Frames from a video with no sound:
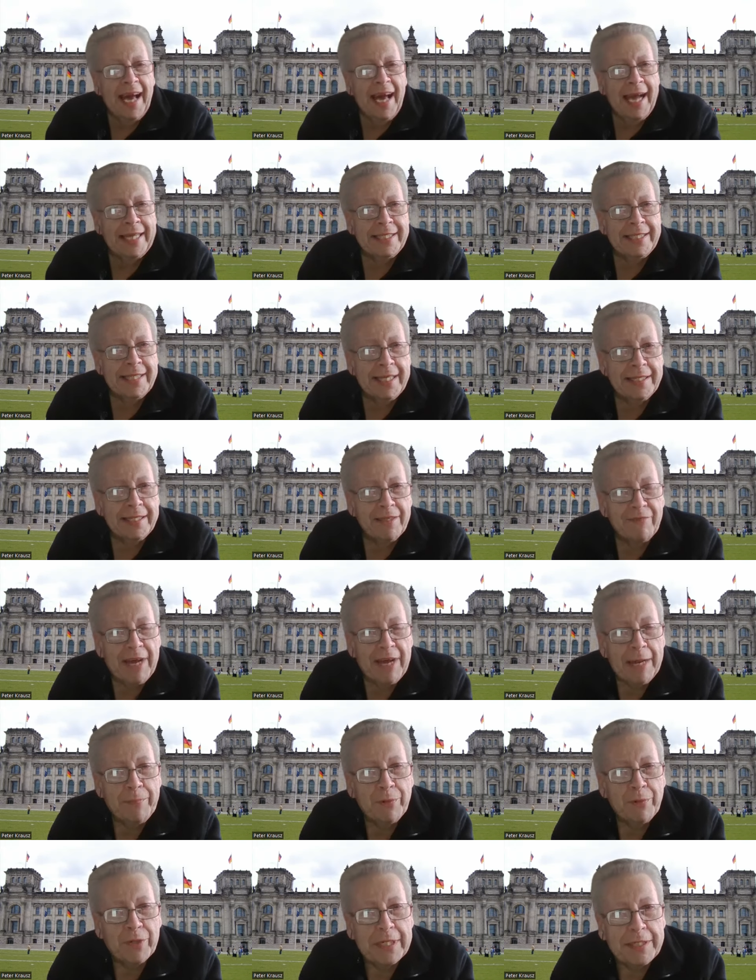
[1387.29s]
18th of
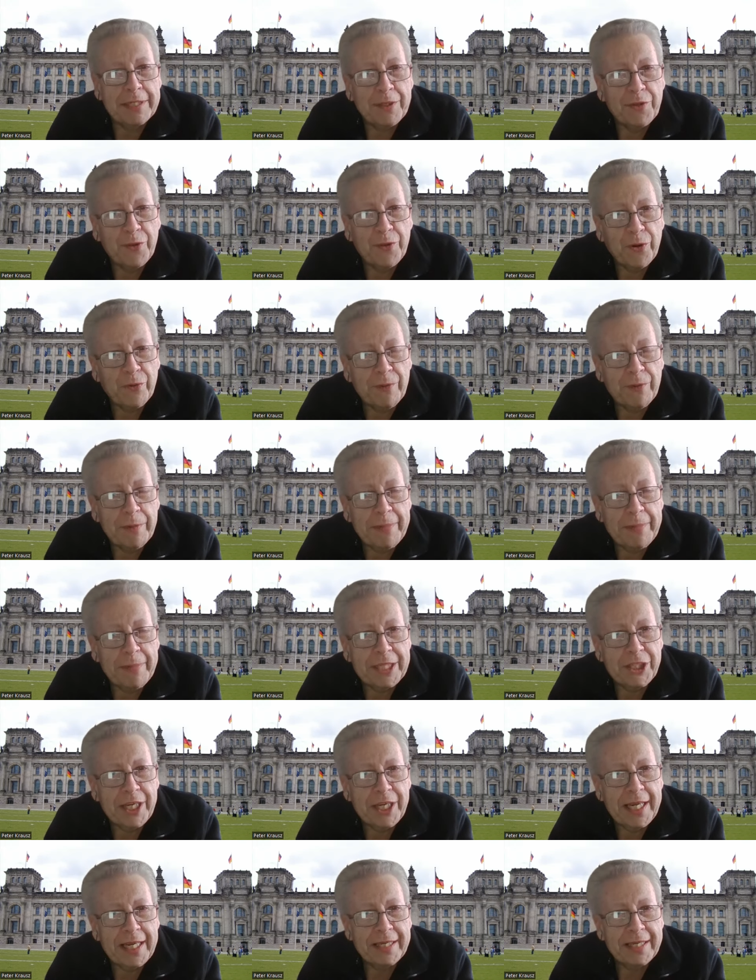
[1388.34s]
april at the thornbury
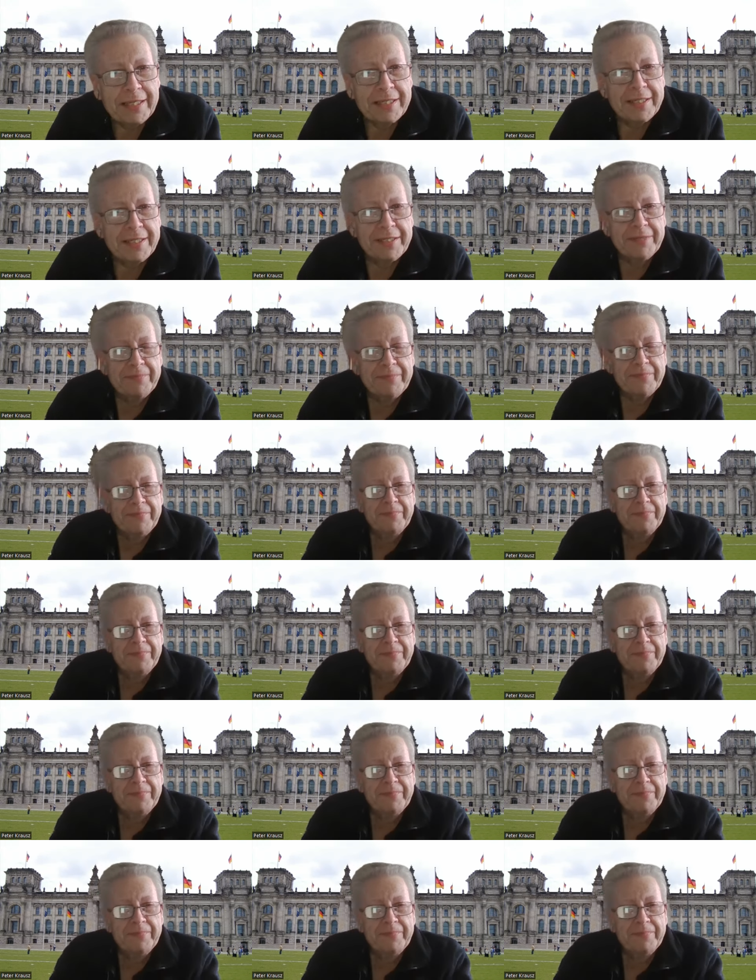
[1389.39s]
picture house